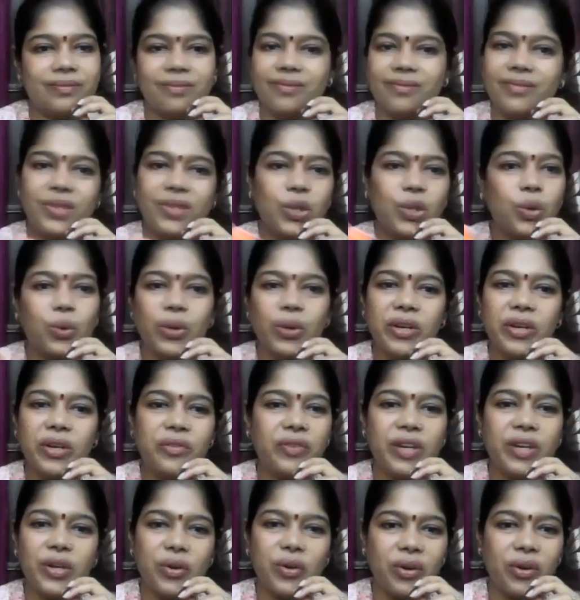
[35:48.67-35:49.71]
No, it
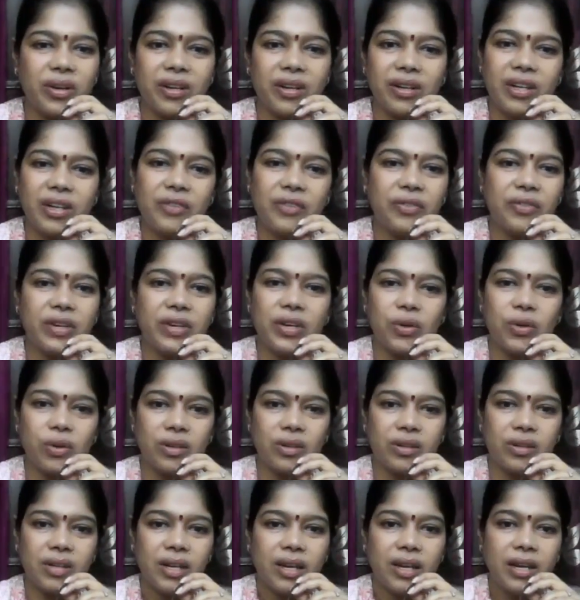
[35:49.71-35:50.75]
will not. It will not.
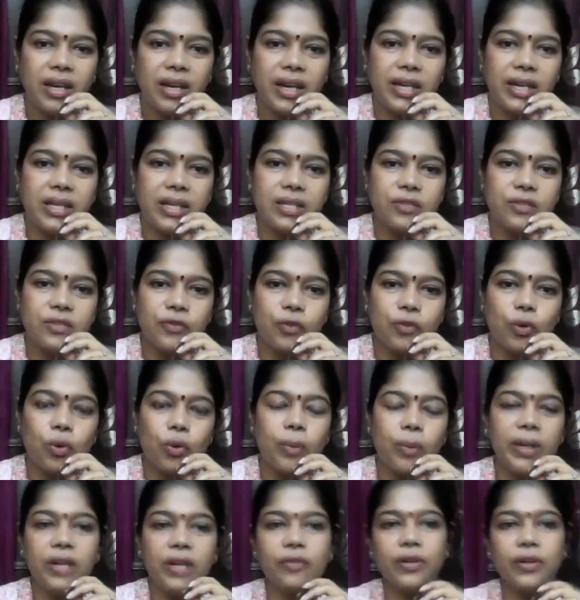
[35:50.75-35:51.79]
It is foam.
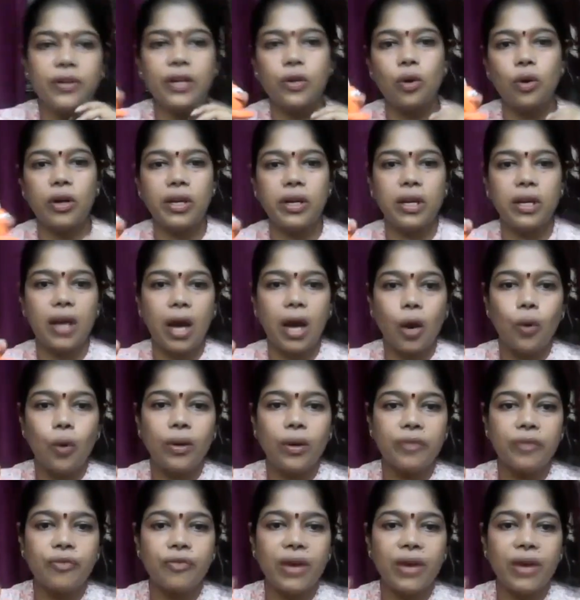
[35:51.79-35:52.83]
It will not. Now,
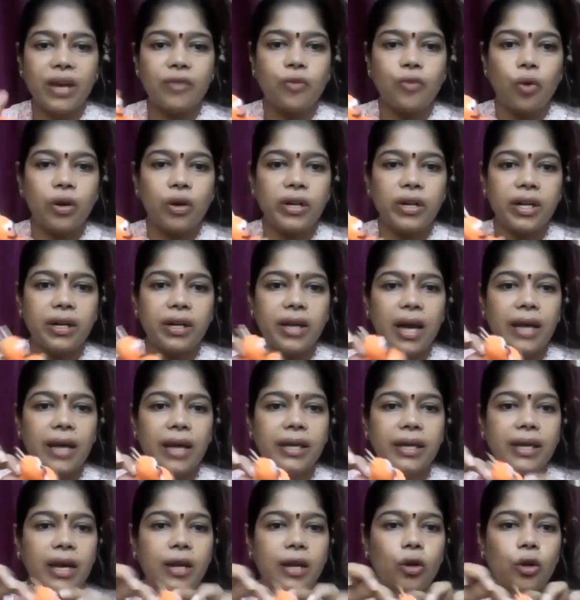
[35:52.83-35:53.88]
if I want it, I
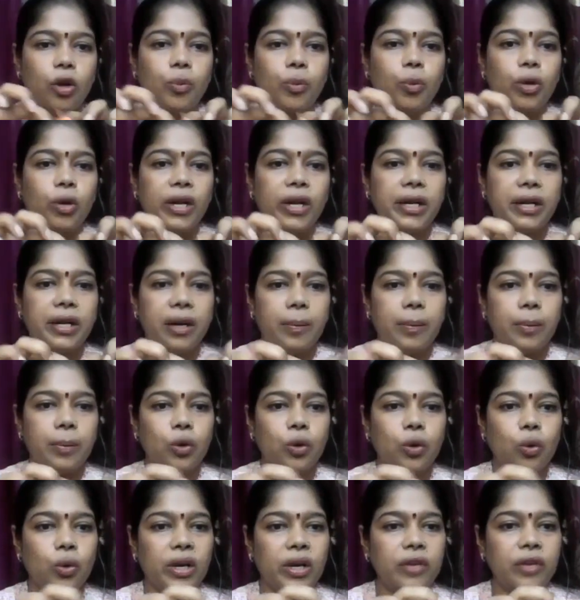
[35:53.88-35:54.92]
cannot pull it up.
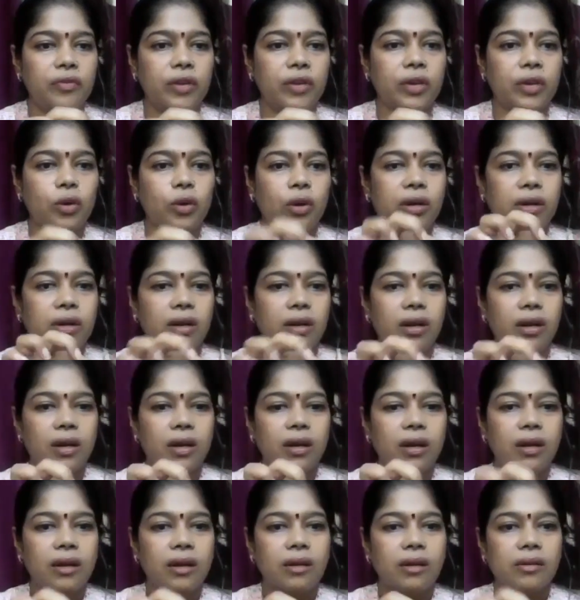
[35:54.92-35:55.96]
No, it will not.
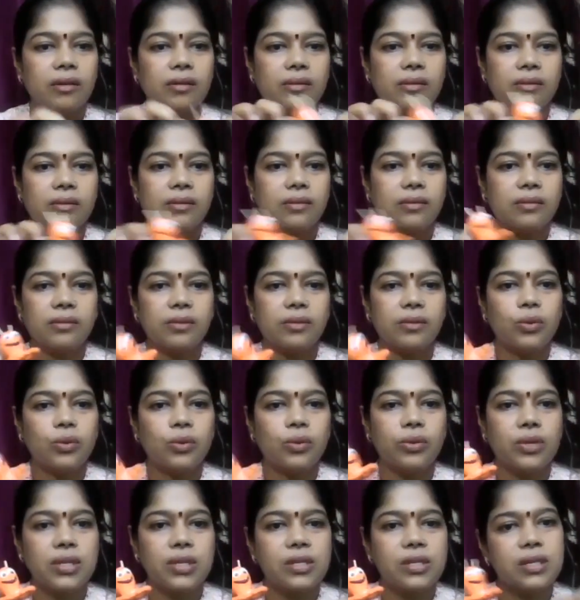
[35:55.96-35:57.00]
No,
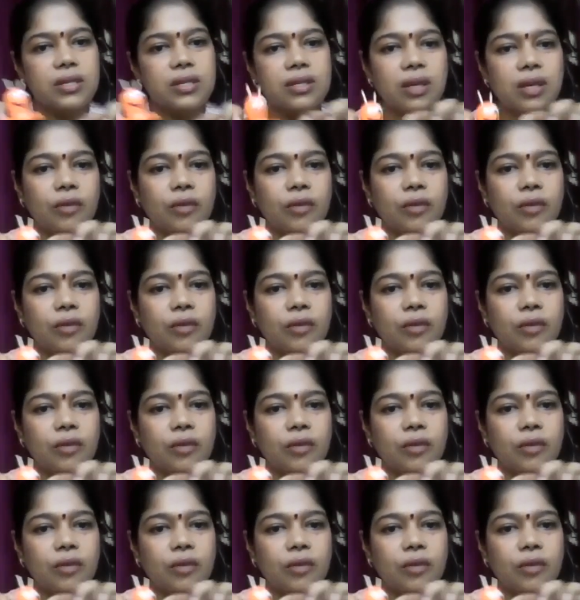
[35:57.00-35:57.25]
this is a